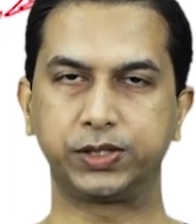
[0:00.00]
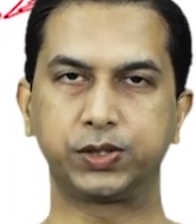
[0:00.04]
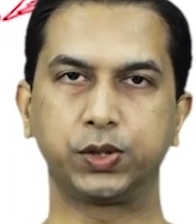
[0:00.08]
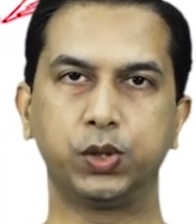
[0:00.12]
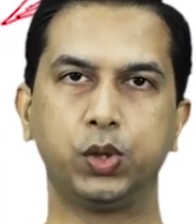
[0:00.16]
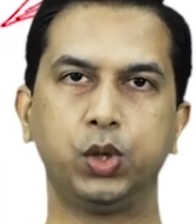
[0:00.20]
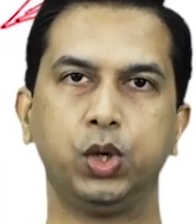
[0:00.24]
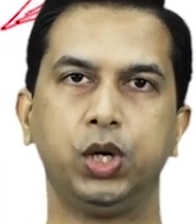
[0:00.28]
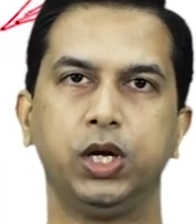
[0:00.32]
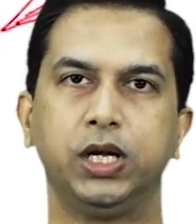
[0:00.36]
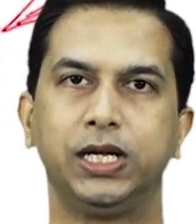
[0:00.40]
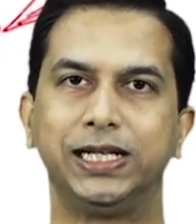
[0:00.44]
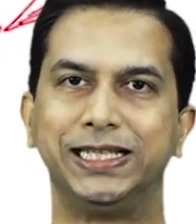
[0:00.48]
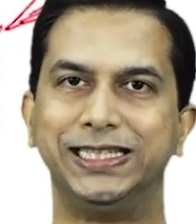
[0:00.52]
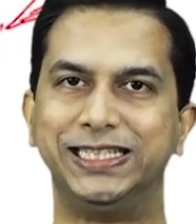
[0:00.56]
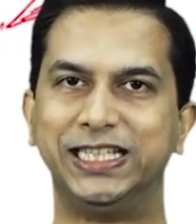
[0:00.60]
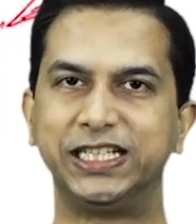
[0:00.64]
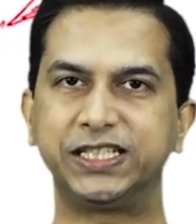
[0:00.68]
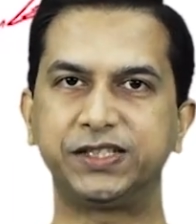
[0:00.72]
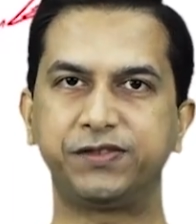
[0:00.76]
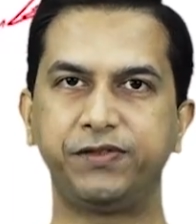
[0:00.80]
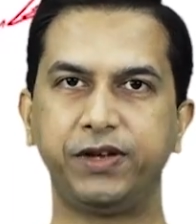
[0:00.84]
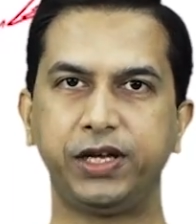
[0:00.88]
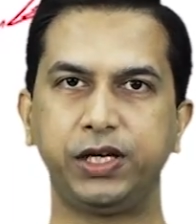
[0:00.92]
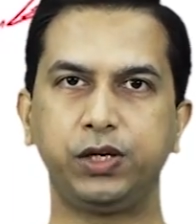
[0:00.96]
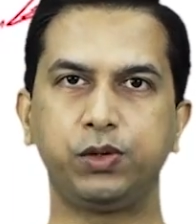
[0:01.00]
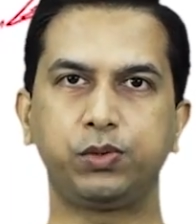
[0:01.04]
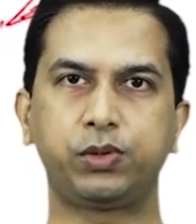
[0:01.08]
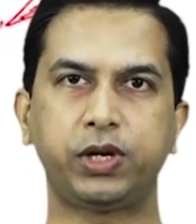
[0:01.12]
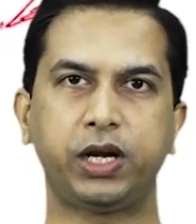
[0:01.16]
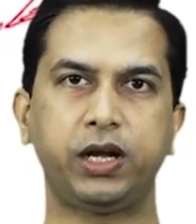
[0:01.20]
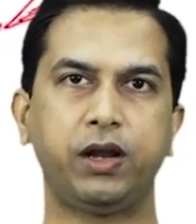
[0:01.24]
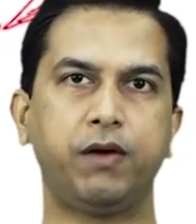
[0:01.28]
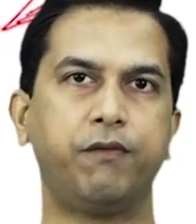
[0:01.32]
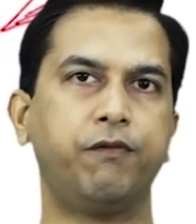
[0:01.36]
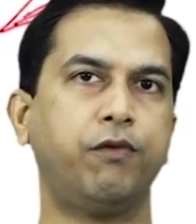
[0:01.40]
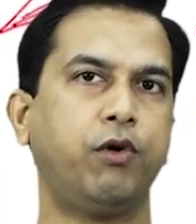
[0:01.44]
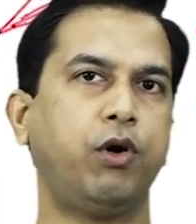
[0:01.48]
So this way you
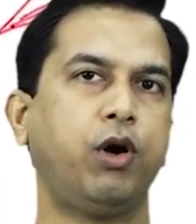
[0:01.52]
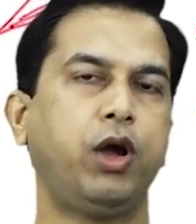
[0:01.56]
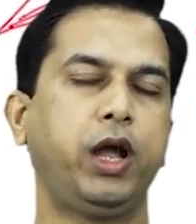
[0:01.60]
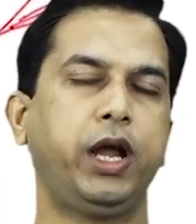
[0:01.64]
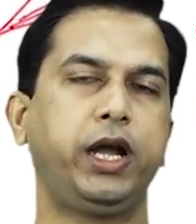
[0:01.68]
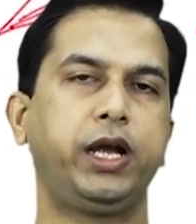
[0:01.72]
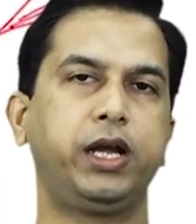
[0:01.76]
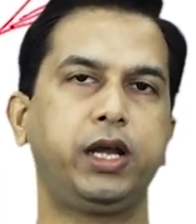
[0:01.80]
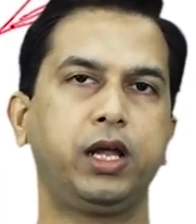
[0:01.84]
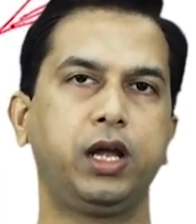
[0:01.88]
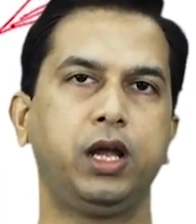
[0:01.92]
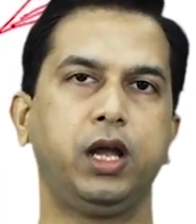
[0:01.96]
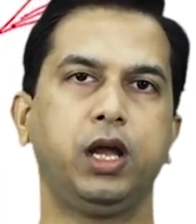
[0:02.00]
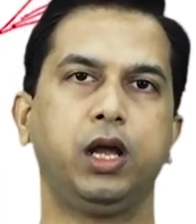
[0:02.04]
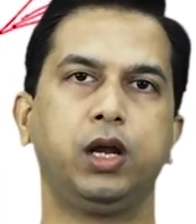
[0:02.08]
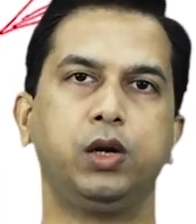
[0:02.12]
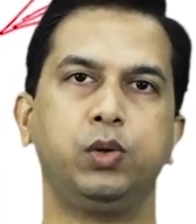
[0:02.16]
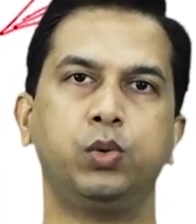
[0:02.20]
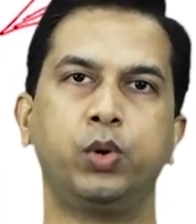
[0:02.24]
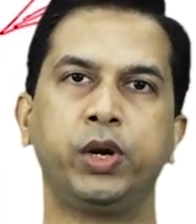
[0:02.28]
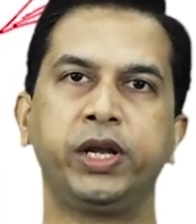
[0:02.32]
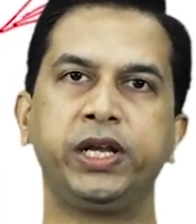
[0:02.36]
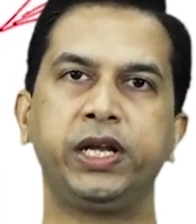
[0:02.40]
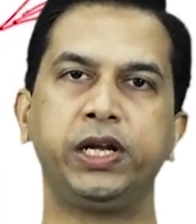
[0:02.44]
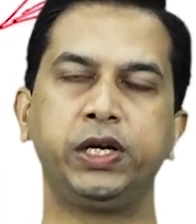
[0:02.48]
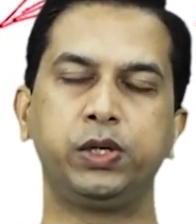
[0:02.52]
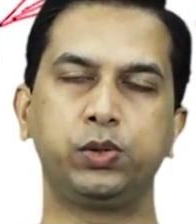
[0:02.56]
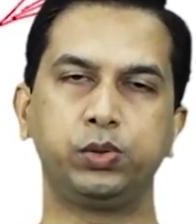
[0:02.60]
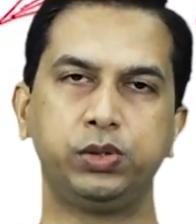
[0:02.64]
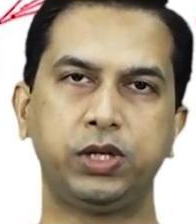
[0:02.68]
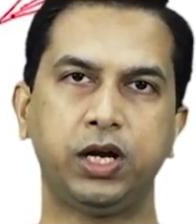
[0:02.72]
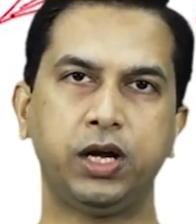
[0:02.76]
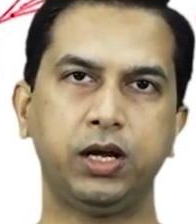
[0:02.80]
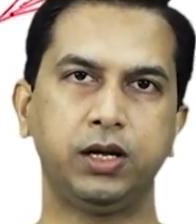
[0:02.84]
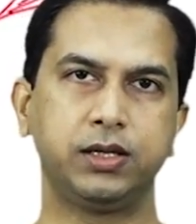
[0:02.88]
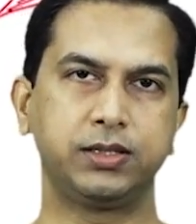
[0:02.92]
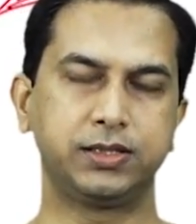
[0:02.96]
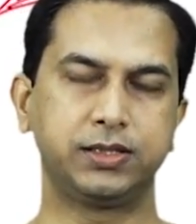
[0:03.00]
can avoid going into the